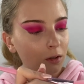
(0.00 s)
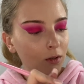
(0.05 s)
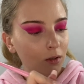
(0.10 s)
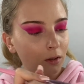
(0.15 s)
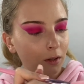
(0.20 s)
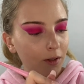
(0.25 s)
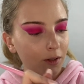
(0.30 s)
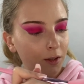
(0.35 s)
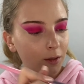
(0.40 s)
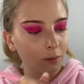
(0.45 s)

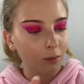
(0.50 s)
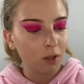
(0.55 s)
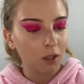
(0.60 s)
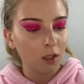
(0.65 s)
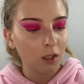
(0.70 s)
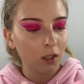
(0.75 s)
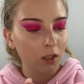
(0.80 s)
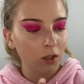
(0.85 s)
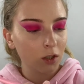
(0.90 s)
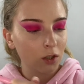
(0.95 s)
as a
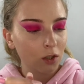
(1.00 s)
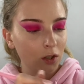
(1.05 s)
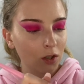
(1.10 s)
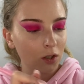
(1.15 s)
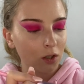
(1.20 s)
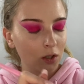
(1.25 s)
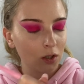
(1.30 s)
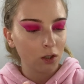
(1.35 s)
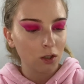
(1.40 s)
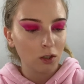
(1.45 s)

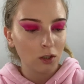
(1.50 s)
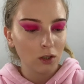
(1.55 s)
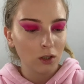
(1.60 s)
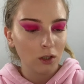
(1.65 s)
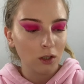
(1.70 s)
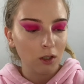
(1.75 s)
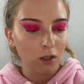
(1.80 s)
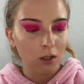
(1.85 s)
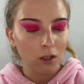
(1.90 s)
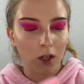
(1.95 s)
blush.
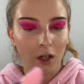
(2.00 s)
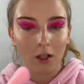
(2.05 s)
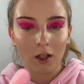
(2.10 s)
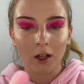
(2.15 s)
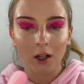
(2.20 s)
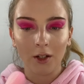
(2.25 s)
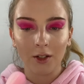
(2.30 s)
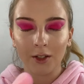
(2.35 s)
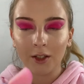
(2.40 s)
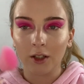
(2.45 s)
I
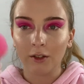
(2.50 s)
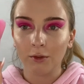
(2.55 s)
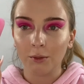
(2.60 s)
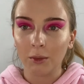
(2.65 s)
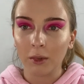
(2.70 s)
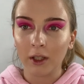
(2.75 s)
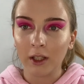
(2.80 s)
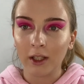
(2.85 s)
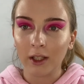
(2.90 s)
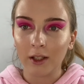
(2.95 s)
can't tell if I'm
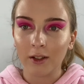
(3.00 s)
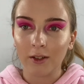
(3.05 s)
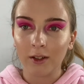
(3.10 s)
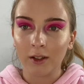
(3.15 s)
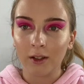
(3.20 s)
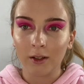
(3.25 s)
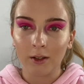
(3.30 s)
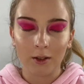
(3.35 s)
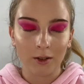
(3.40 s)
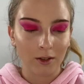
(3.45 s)
getting
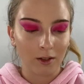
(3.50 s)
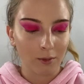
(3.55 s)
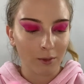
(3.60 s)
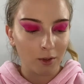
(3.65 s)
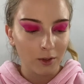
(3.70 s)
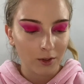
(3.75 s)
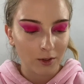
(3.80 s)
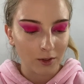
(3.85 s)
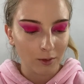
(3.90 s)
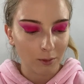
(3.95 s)
anything because the
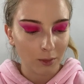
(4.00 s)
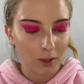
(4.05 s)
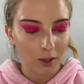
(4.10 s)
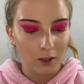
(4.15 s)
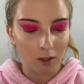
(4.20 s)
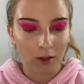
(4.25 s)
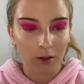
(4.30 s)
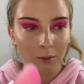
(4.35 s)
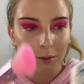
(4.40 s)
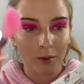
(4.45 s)
brushes are
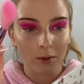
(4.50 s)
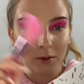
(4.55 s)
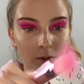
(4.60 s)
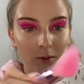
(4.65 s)
pink, but